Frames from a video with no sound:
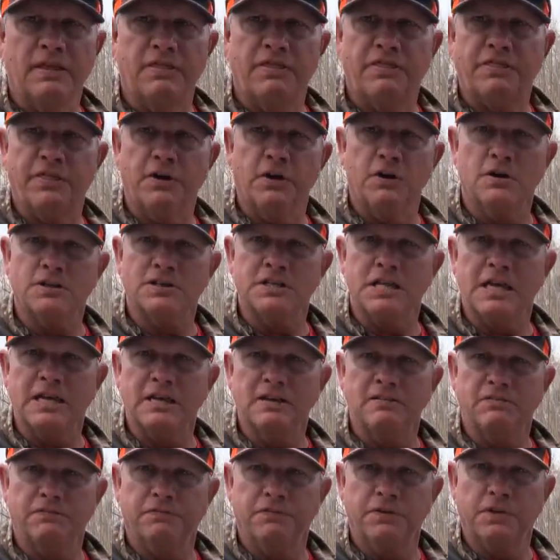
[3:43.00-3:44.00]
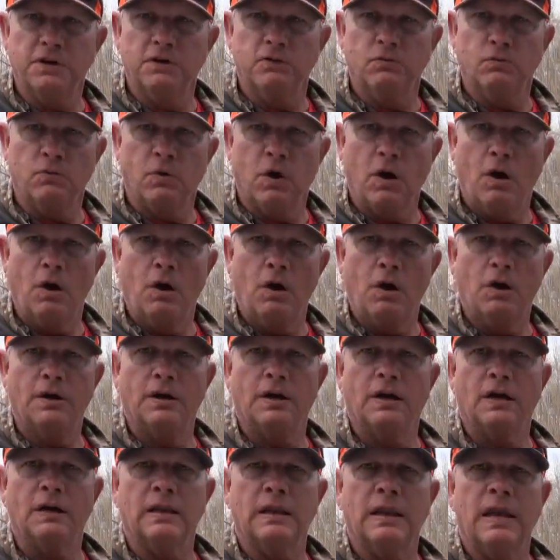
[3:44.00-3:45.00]
13-foot rod
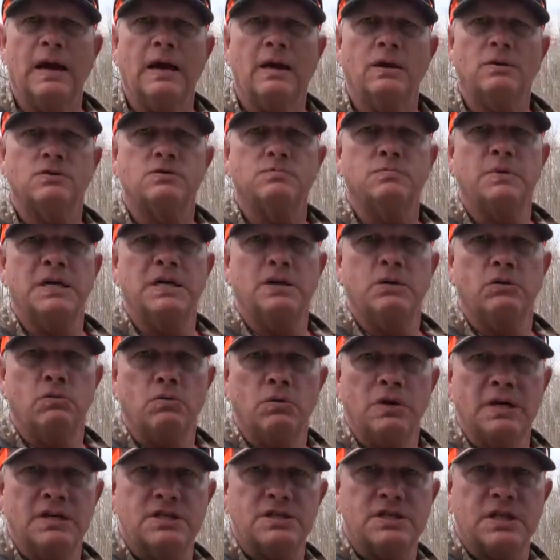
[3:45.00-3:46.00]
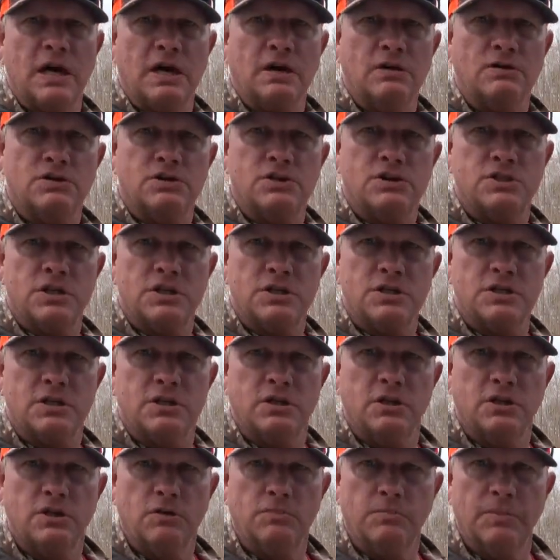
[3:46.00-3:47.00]
allows me to reach out just a
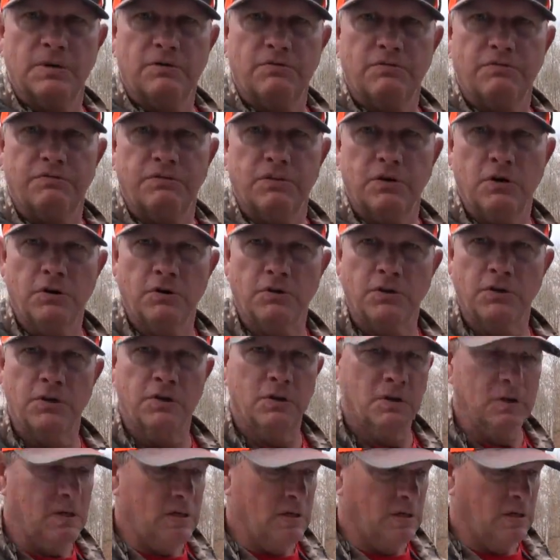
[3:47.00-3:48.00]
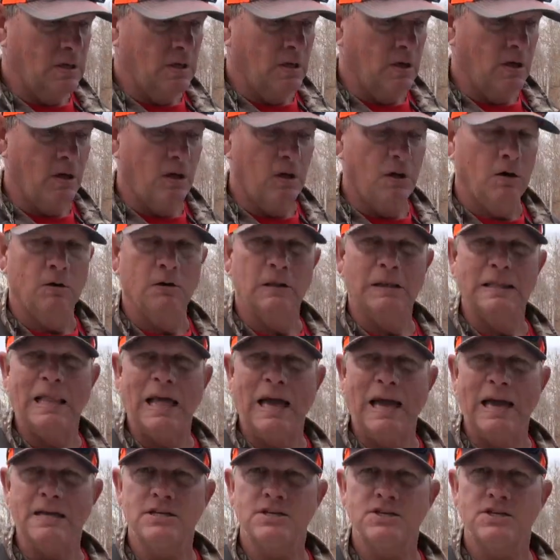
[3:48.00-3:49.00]
little bit further.
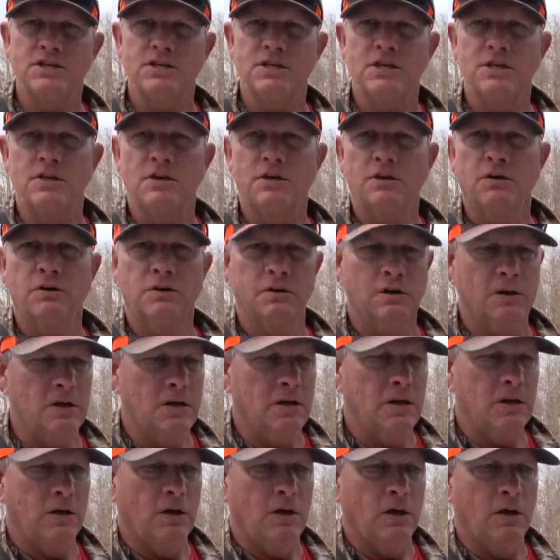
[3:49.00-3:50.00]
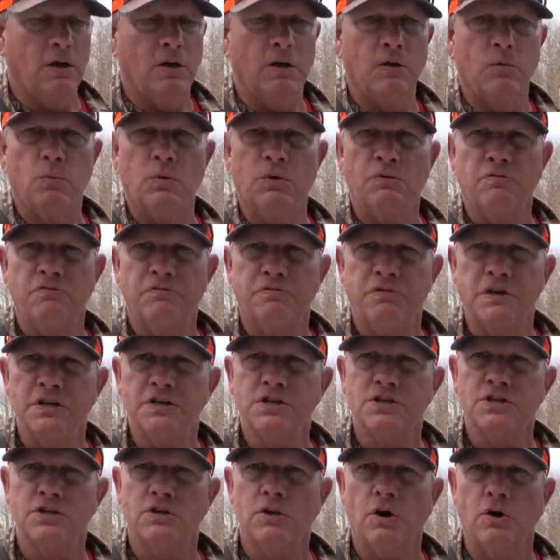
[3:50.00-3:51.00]
Last year, when
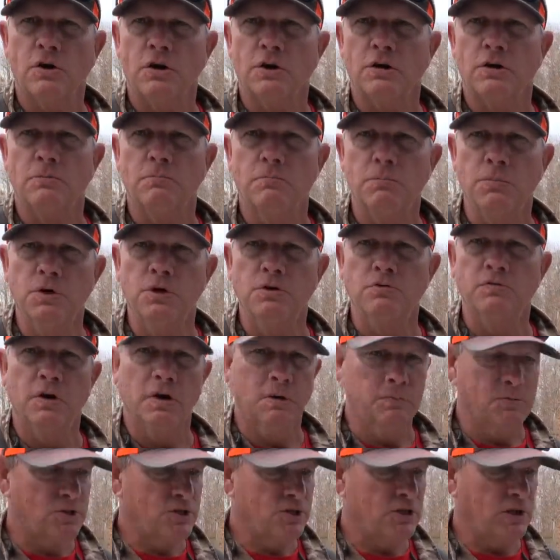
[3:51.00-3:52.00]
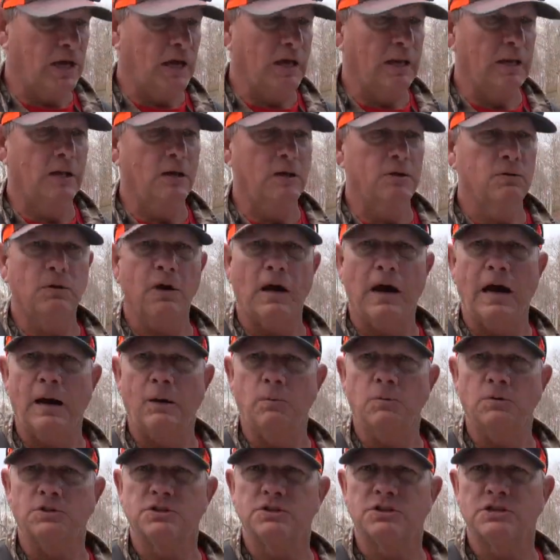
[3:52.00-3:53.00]
fish started to move up shallow, I
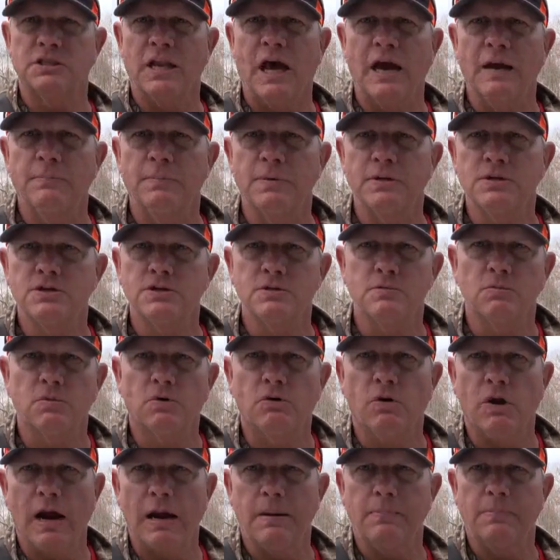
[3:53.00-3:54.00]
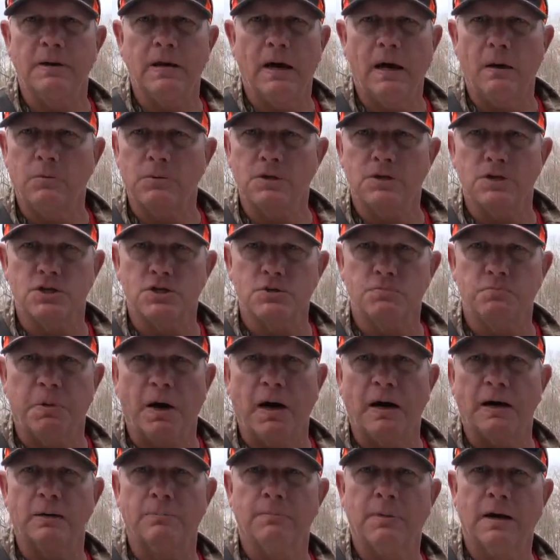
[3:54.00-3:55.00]
was sniping some crappie. I would just
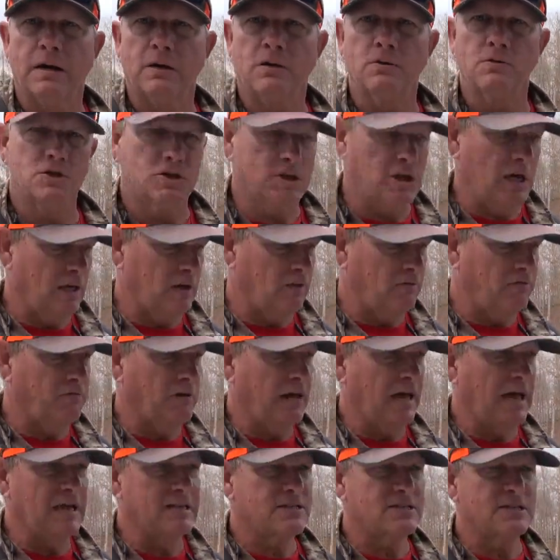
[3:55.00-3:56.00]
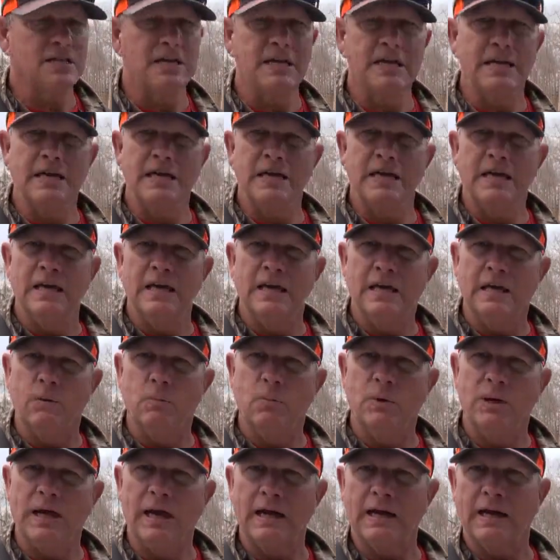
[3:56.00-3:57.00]
spot them out on shallow flats. And
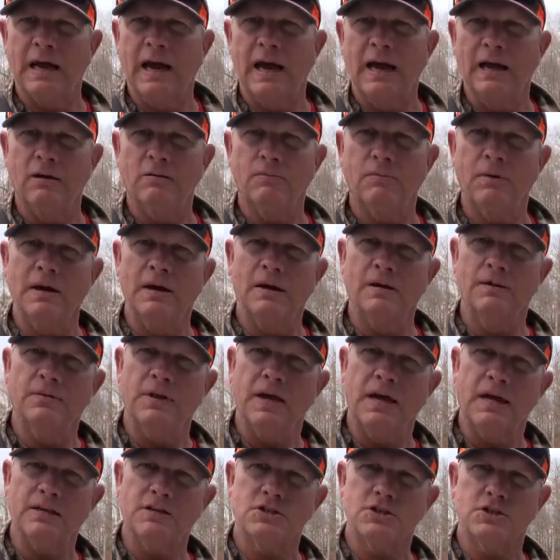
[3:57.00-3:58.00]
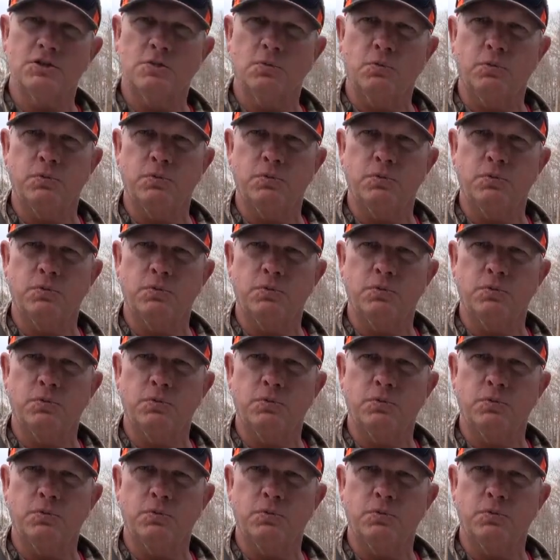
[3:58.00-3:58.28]
when I got around that